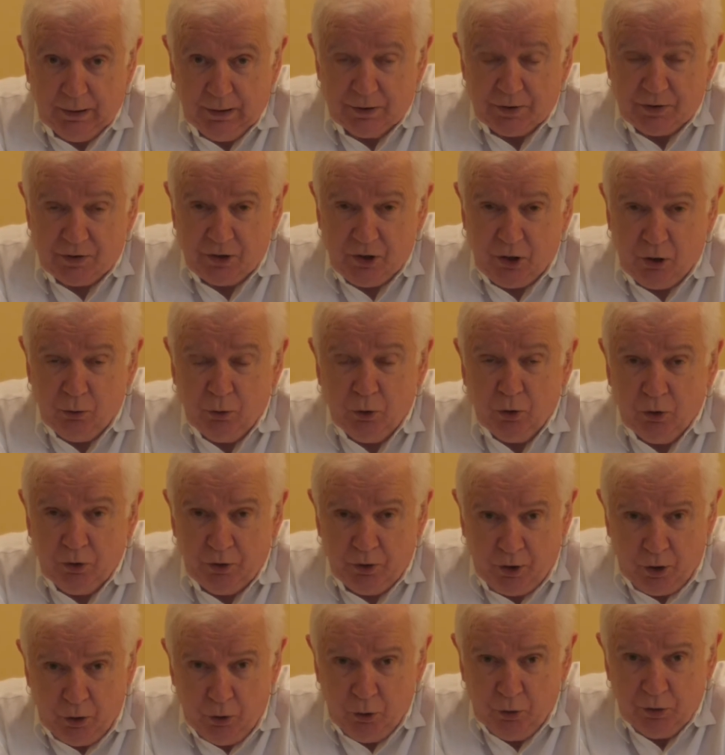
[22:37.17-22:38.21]
So
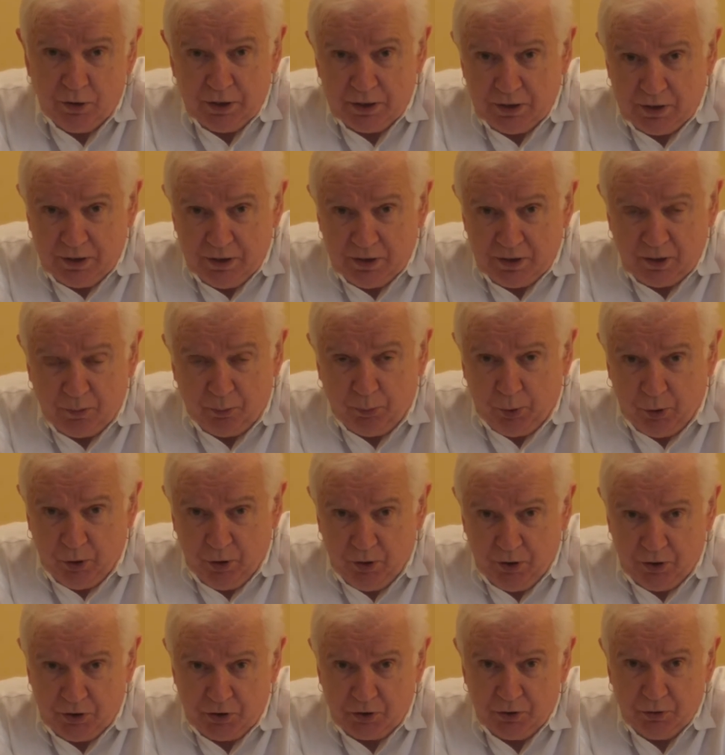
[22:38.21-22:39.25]
although this is a
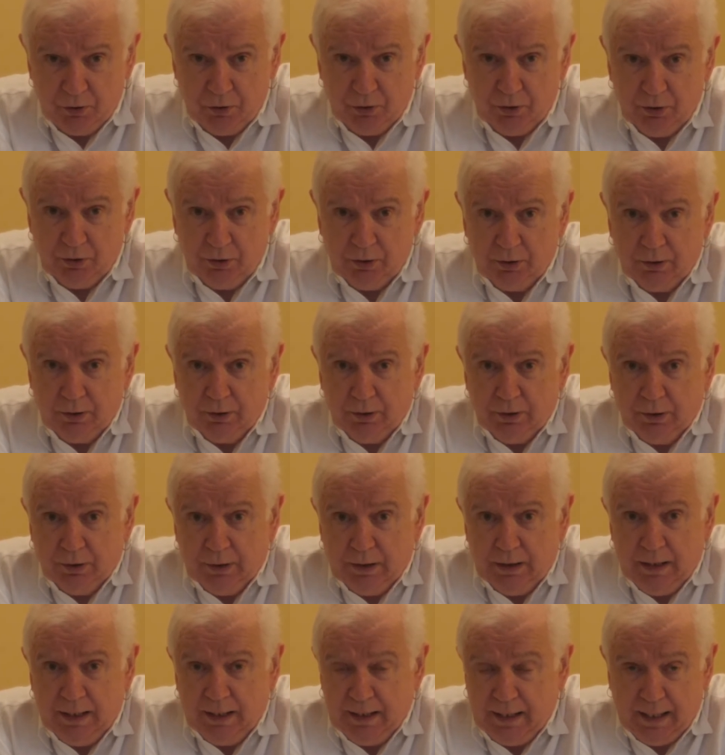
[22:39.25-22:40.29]
personal
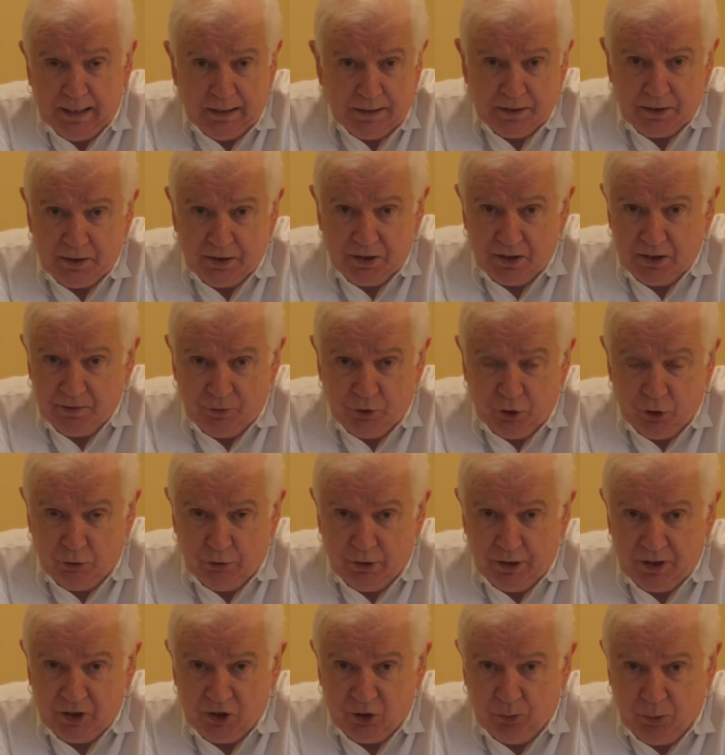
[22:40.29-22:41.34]
analysis of
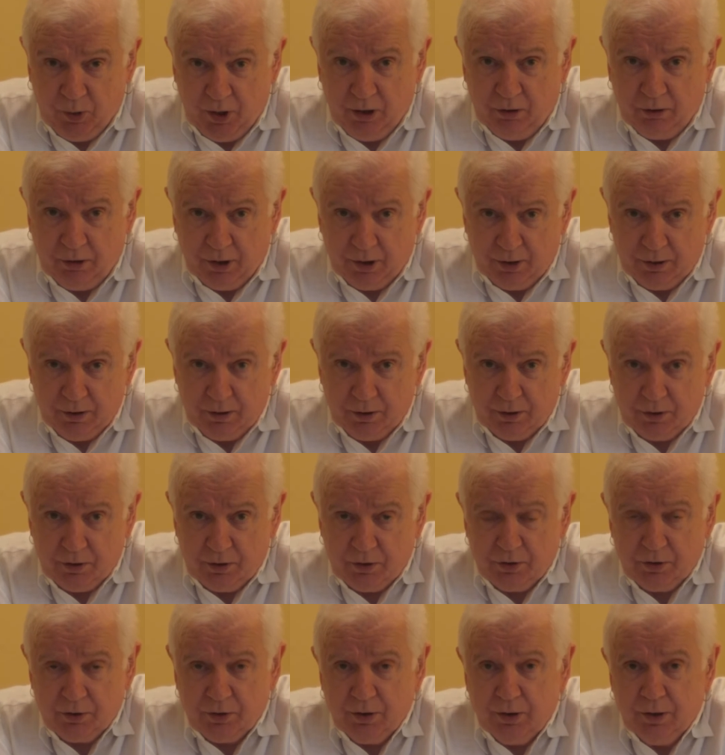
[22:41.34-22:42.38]
your
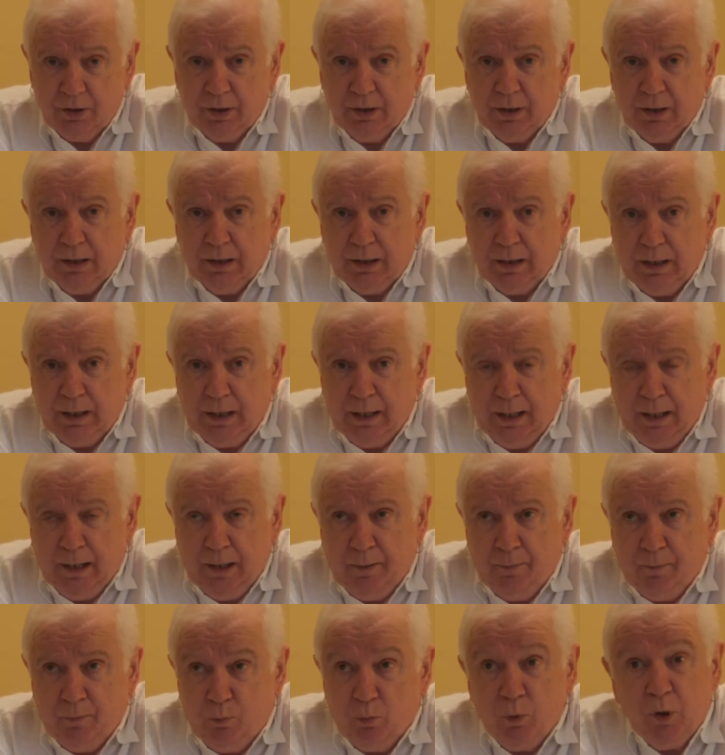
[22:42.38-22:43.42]
experience,
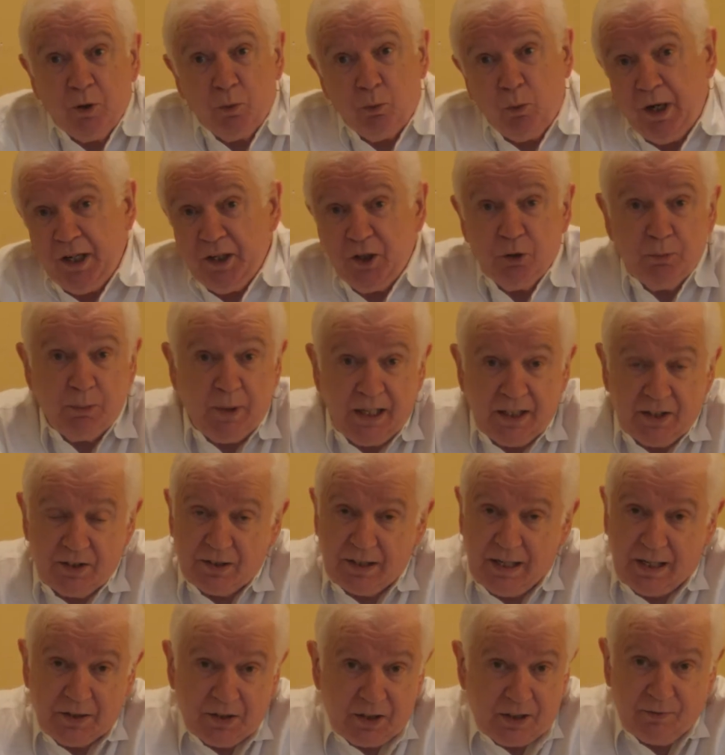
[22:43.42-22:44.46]
one way you make
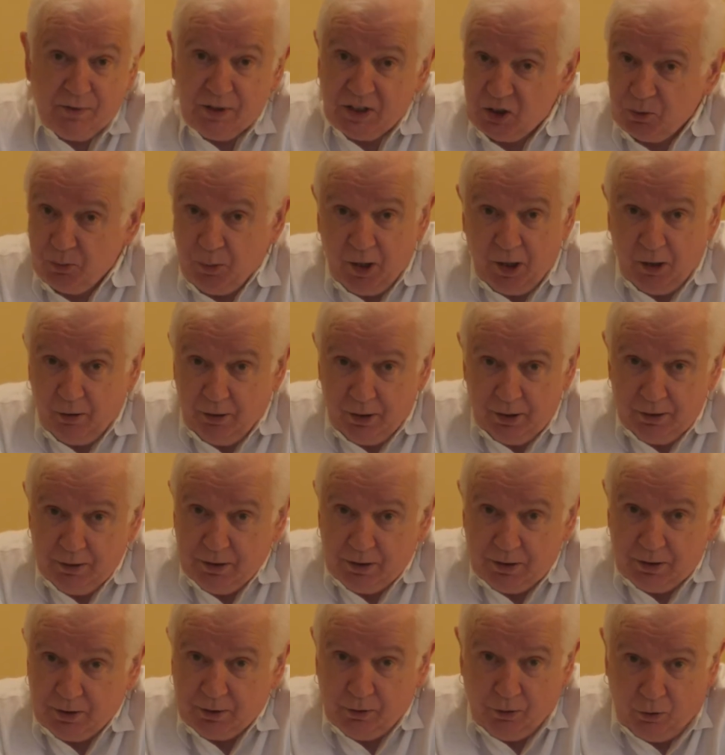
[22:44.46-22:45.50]
sense of
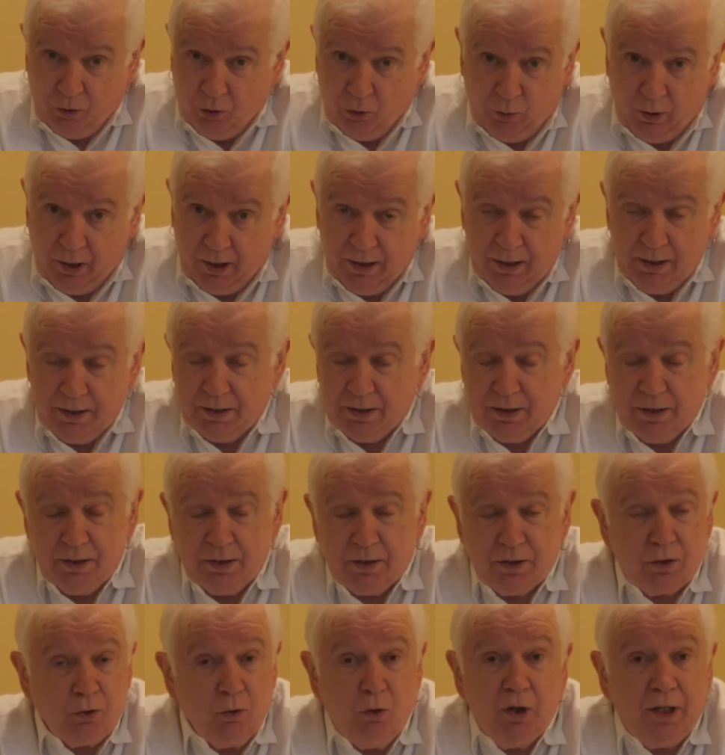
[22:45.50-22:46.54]
experience always
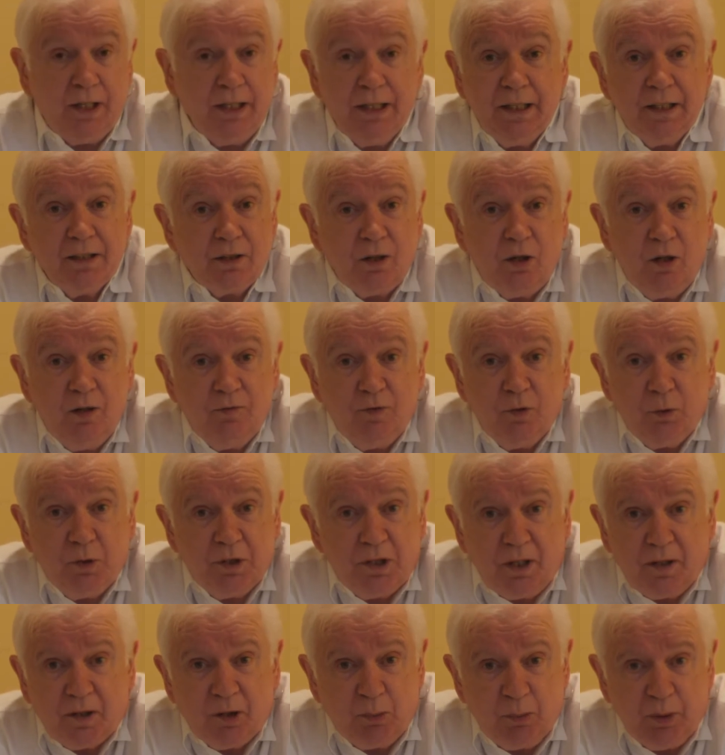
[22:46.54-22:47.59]
is talking it over with
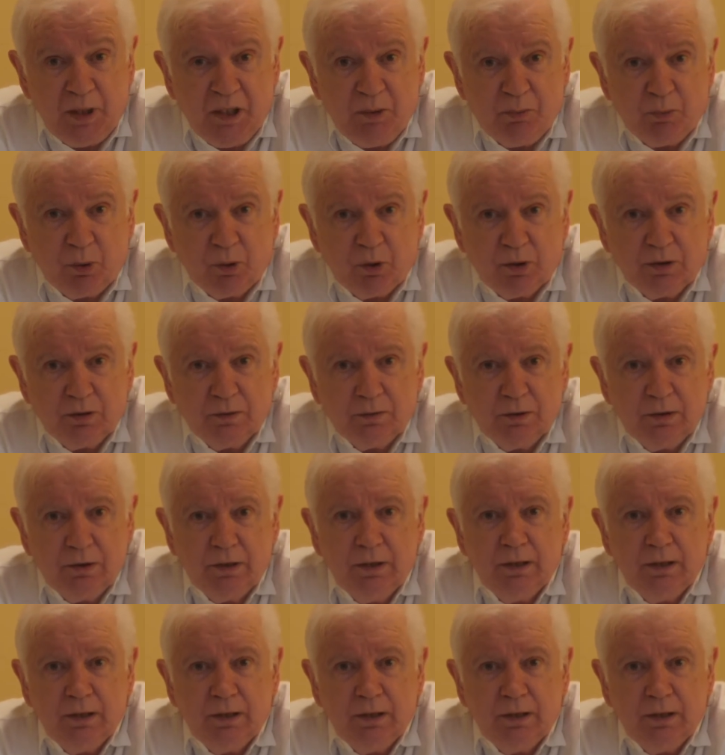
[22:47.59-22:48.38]
other people.